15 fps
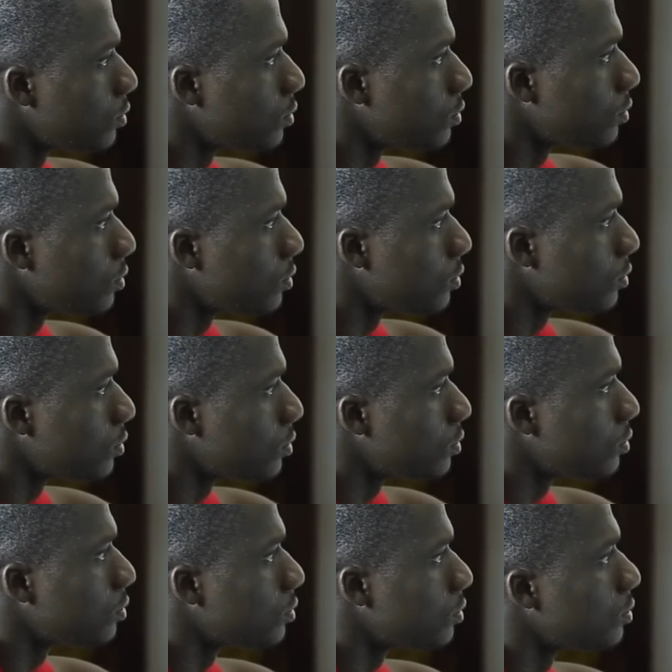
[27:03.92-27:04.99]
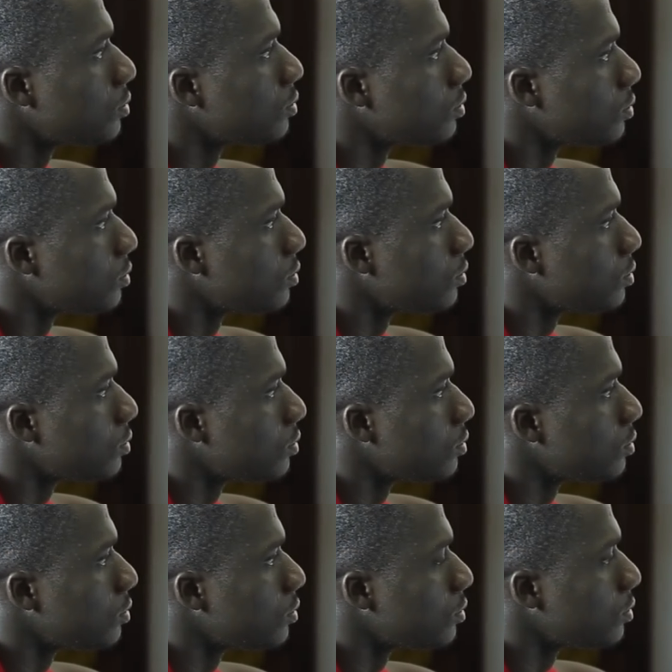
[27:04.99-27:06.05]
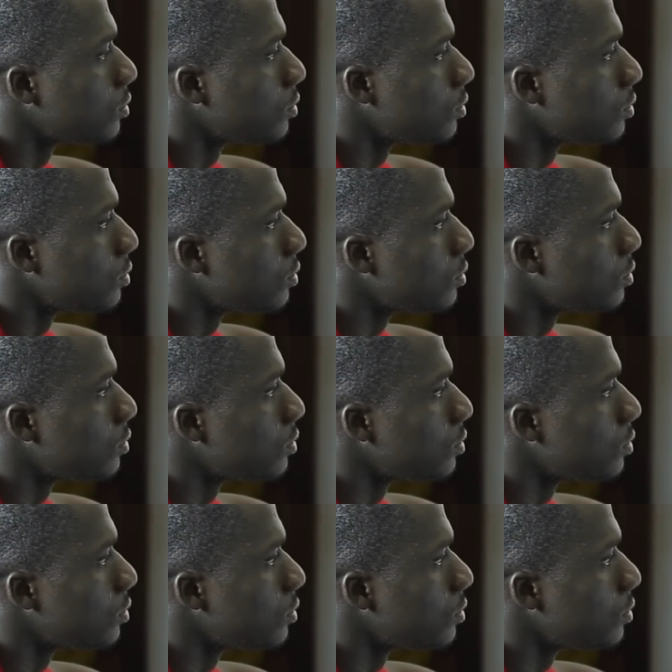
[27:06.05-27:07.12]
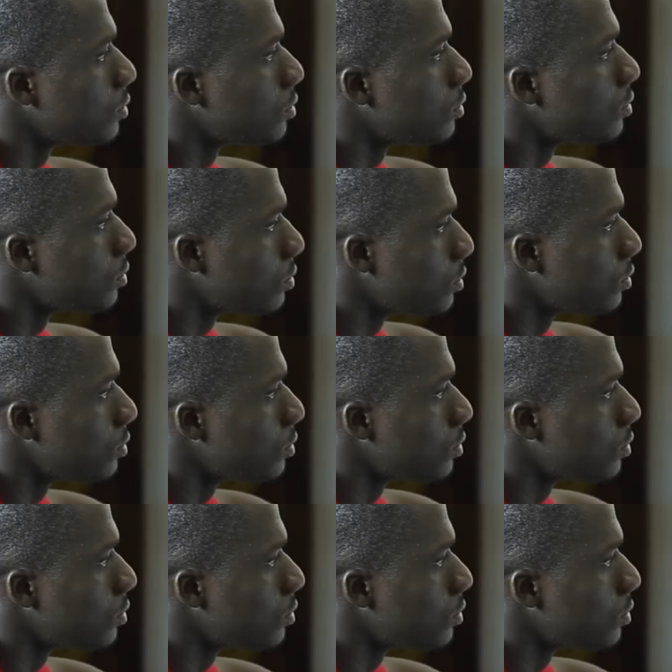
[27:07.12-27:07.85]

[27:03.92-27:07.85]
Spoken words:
[no speech]